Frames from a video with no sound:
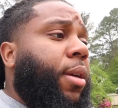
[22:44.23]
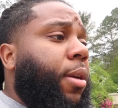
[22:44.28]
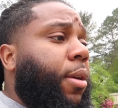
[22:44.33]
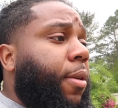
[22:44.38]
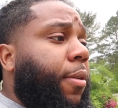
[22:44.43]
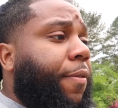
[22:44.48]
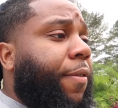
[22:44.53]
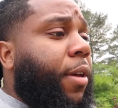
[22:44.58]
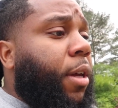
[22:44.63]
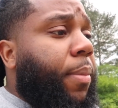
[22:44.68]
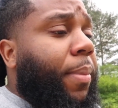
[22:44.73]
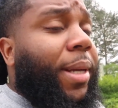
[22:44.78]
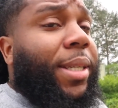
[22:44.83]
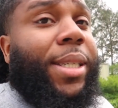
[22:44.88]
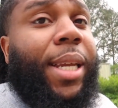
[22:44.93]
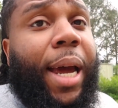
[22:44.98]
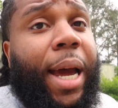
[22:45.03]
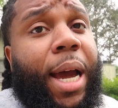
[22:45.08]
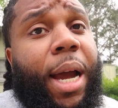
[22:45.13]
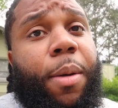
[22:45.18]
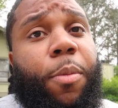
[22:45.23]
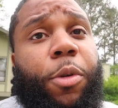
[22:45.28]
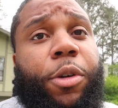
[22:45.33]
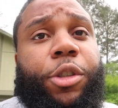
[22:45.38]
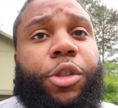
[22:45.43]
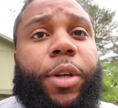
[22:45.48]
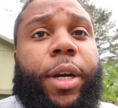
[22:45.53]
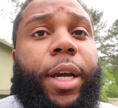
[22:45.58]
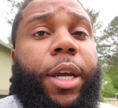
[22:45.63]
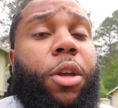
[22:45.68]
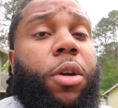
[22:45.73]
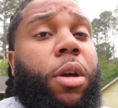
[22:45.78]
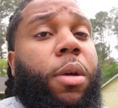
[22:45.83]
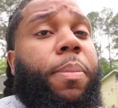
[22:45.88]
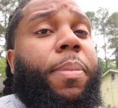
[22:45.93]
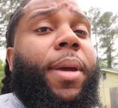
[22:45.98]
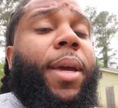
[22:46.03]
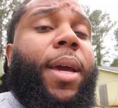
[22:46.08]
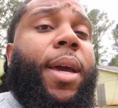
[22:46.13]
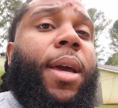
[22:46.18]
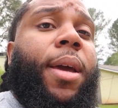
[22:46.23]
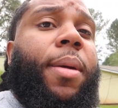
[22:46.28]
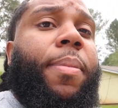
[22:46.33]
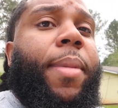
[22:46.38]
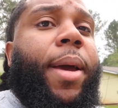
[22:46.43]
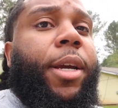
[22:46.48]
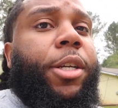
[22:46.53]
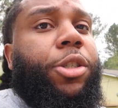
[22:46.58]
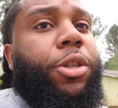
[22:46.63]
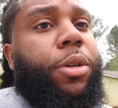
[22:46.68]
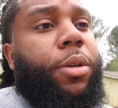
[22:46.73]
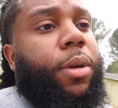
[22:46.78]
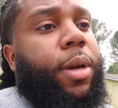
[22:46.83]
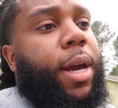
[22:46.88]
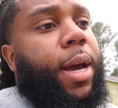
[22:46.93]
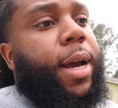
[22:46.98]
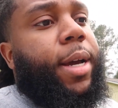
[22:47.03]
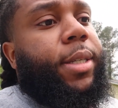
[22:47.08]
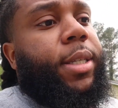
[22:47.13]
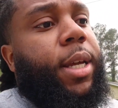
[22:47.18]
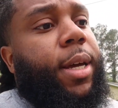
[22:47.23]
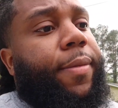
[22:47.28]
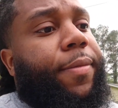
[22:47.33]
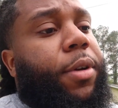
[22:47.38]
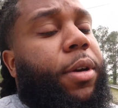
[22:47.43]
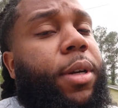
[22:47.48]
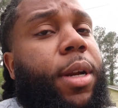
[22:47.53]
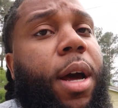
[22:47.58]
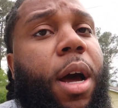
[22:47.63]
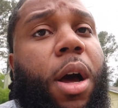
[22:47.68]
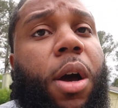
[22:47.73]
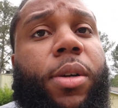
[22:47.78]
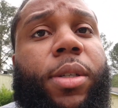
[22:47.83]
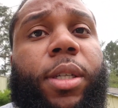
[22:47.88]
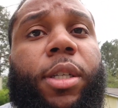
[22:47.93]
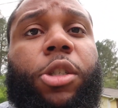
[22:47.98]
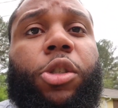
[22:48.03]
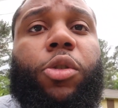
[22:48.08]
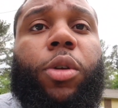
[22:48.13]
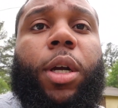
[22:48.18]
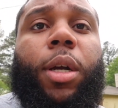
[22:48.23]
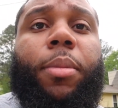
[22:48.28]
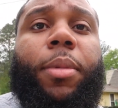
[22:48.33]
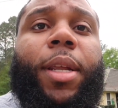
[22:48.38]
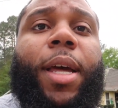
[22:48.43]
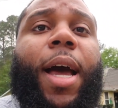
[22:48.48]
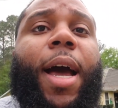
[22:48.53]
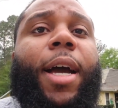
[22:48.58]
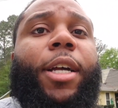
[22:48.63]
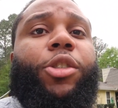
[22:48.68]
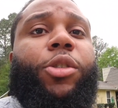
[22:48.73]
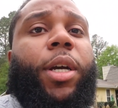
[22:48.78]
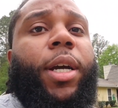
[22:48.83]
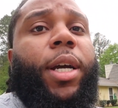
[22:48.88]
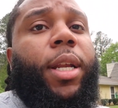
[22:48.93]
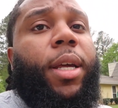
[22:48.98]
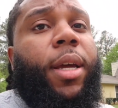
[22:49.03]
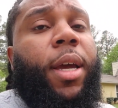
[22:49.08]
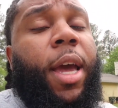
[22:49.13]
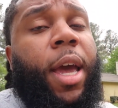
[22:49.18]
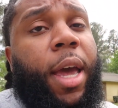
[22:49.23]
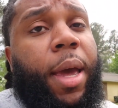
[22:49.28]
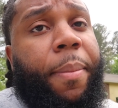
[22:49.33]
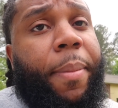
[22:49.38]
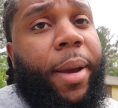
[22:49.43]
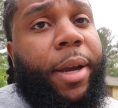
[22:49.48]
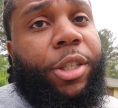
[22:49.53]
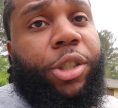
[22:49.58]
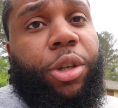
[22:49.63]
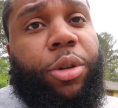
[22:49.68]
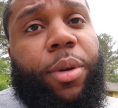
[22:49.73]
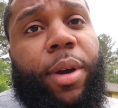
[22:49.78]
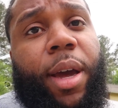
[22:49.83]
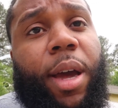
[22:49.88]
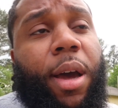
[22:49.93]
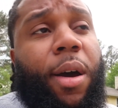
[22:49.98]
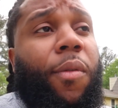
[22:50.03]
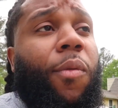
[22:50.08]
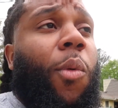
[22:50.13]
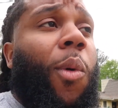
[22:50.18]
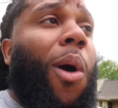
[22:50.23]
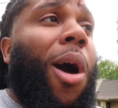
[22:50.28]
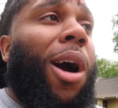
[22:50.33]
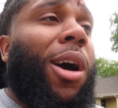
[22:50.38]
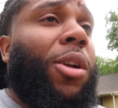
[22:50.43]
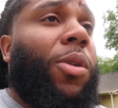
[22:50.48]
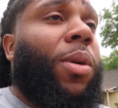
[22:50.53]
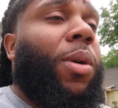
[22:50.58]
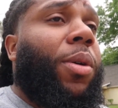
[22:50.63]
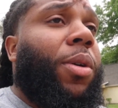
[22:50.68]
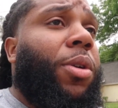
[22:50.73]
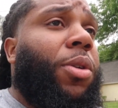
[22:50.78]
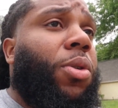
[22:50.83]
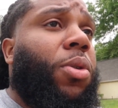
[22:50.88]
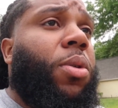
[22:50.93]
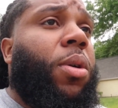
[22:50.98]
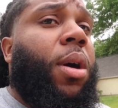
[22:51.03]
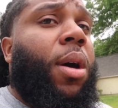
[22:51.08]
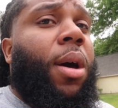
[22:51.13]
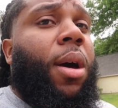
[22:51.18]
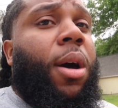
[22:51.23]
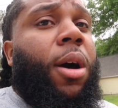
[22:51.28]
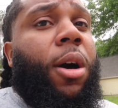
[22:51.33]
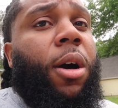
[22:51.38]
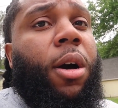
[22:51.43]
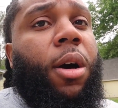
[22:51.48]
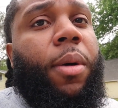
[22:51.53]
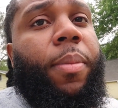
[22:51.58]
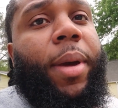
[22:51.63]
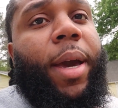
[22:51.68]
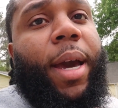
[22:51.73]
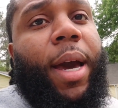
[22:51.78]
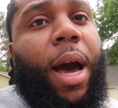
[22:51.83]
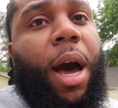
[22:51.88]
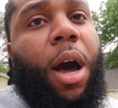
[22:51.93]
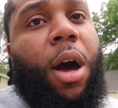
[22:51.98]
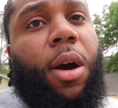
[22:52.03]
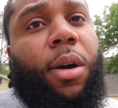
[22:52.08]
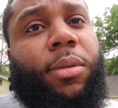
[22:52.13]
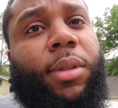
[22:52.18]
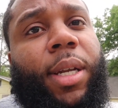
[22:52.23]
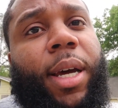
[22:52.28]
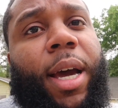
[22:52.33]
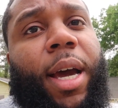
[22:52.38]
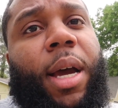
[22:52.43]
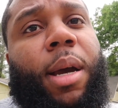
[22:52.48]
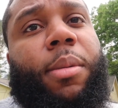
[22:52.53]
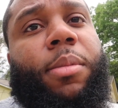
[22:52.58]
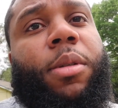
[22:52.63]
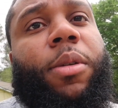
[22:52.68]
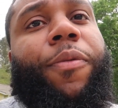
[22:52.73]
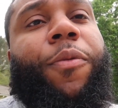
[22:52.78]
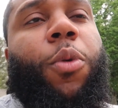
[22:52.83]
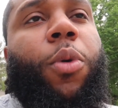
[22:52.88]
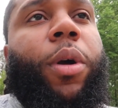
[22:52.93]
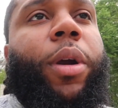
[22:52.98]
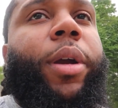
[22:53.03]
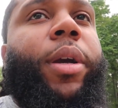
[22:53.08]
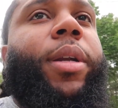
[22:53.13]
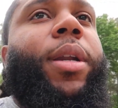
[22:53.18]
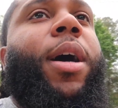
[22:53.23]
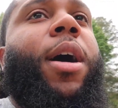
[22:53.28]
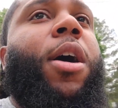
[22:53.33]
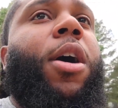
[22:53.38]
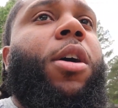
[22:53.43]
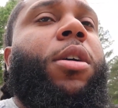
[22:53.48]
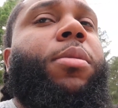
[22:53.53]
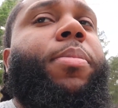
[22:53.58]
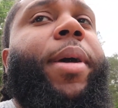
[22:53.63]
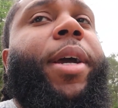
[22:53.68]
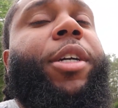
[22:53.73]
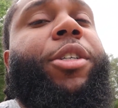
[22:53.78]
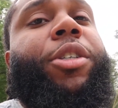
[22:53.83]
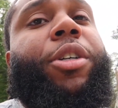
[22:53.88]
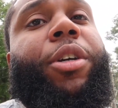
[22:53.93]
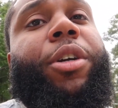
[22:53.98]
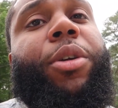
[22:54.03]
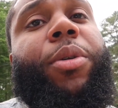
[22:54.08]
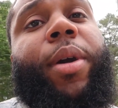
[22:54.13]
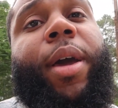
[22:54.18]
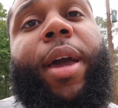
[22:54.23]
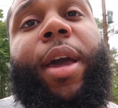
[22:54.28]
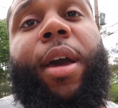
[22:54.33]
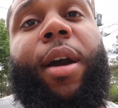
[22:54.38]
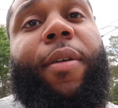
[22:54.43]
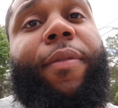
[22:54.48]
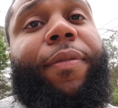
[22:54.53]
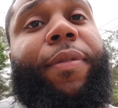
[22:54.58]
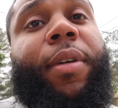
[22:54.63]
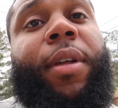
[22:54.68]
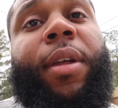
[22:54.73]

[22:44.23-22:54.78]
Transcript: you feel me, time restraint you could be at. Make sure you guys have your dogs extremely hydrated. Make sure you have water on you at all times for your dogs. Make sure you have